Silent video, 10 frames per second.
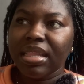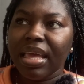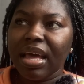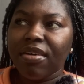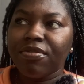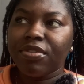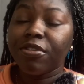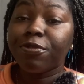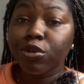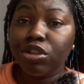They have the
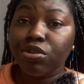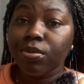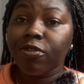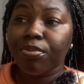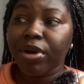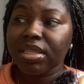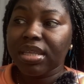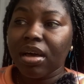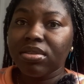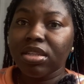food room for
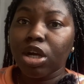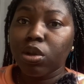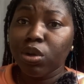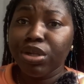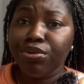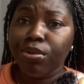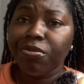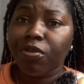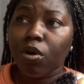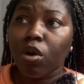practicals and the clothing room
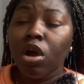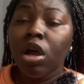for